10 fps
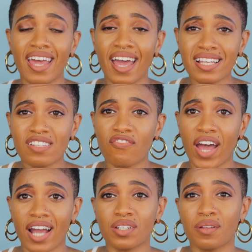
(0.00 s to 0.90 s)
Next
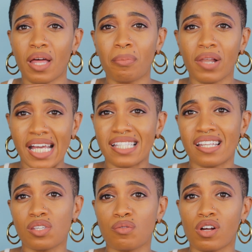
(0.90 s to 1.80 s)
factor that plays
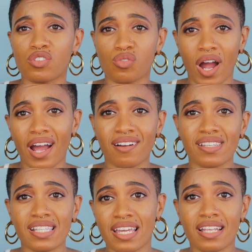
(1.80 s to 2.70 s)
into a drier
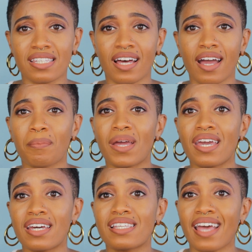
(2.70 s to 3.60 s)
skin type
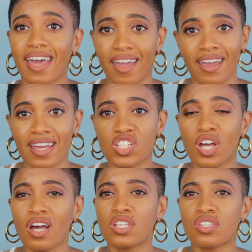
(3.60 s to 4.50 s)
is age.
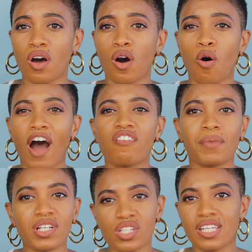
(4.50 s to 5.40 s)
So I've
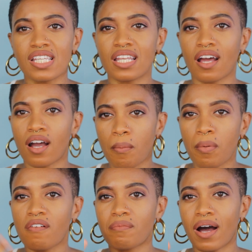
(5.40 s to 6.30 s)
mentioned this in a
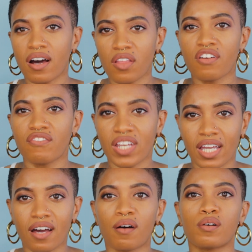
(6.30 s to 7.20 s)
couple of my other
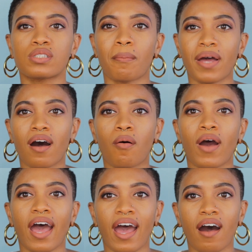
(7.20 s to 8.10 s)
videos about
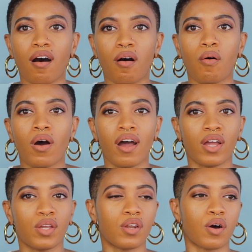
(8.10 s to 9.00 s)
how,
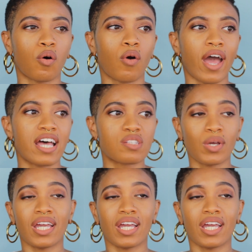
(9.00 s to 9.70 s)
you know, as